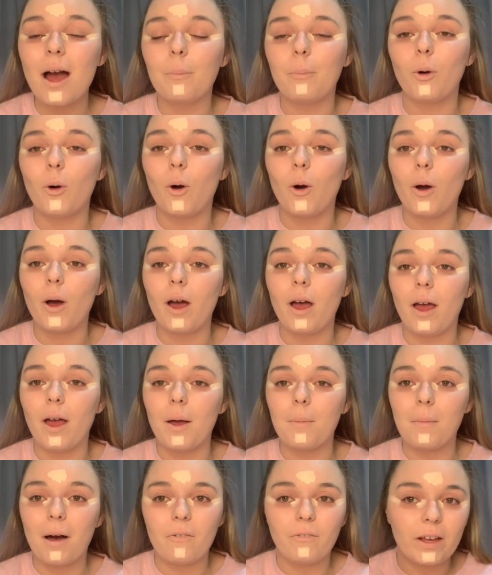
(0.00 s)
but
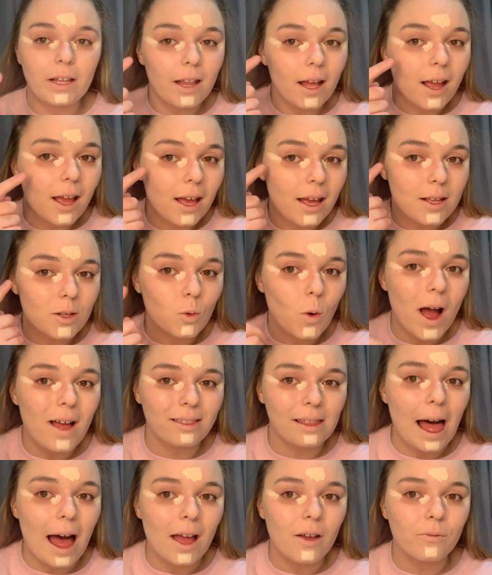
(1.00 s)
I feel like it is quite
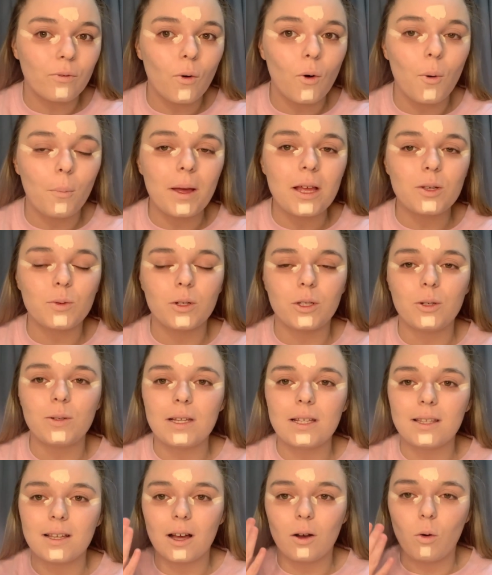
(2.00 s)
light for me, so I do
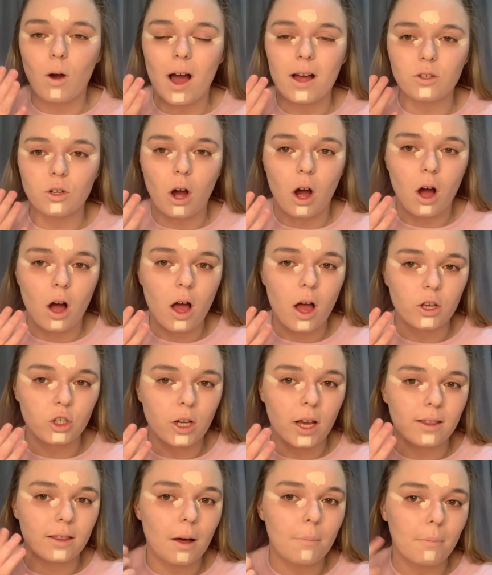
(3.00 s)
need to get quite a
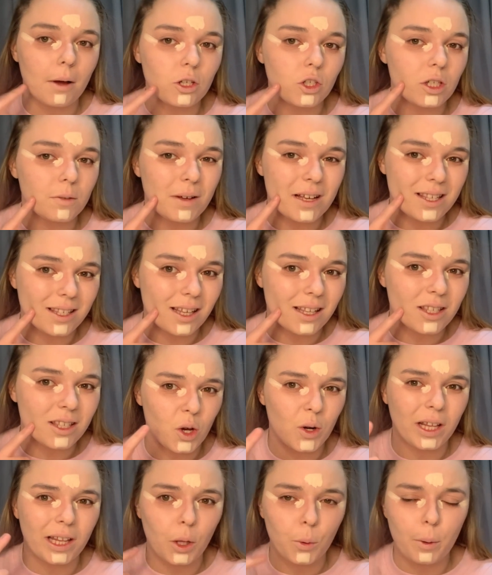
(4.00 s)
shade that matches my skin
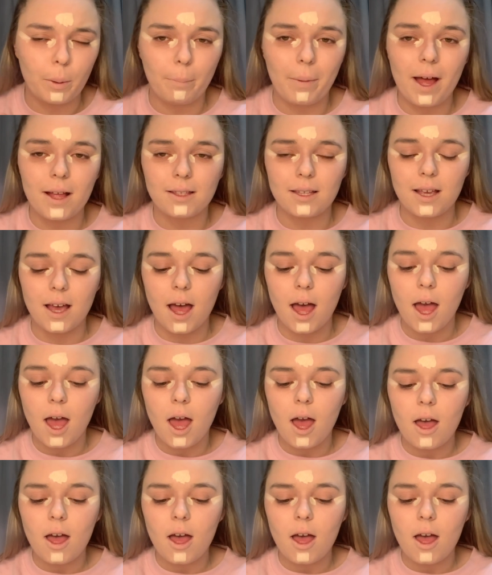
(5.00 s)
a little bit better.